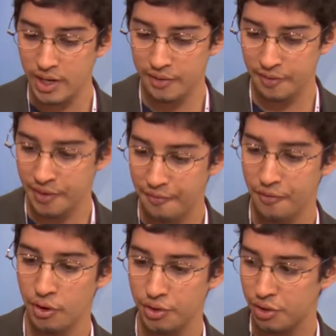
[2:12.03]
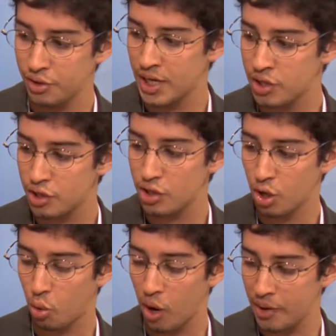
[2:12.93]
even further than just
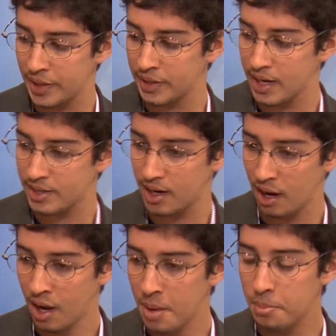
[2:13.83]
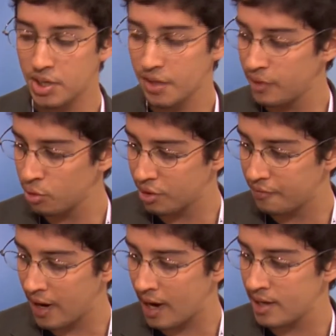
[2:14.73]
acquiring data, but giving you
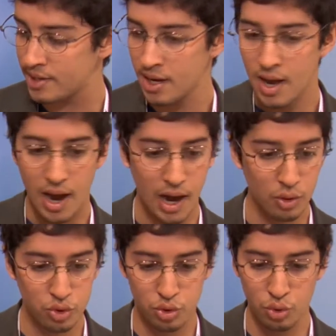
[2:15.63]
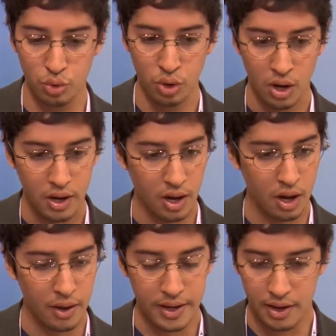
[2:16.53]
advice how to
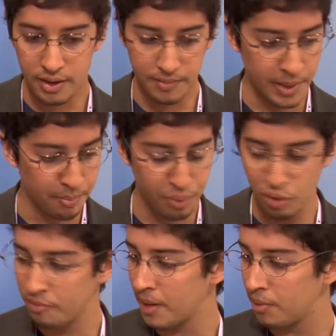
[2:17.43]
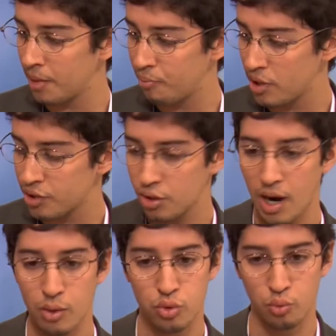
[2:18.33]
uh, improve my blood pressure,
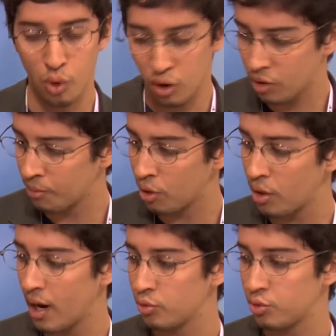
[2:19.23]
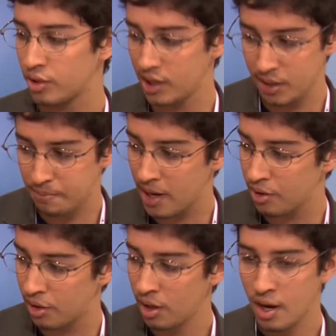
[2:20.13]
how to walk more, how to sleep
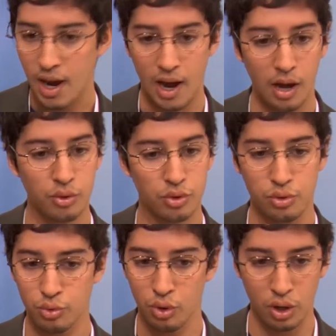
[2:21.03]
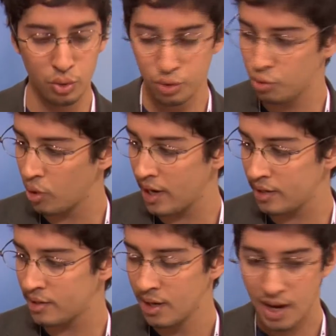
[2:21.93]
better, how to uh, lose
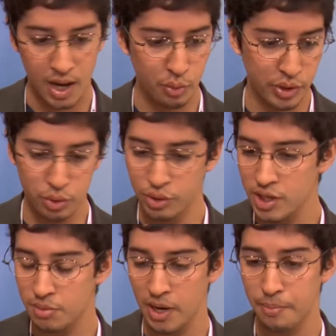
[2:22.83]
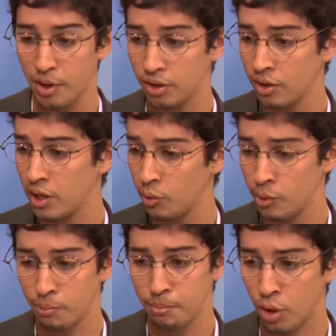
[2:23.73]
weight. And we do this by partnering
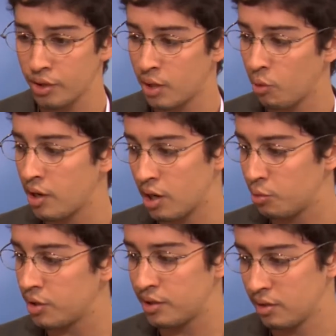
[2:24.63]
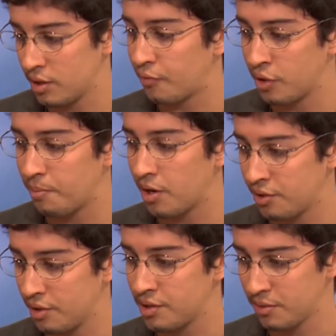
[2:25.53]
with more than 100 uh, different
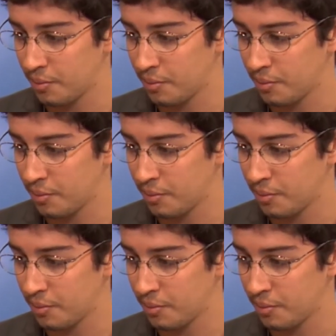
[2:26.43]
partners.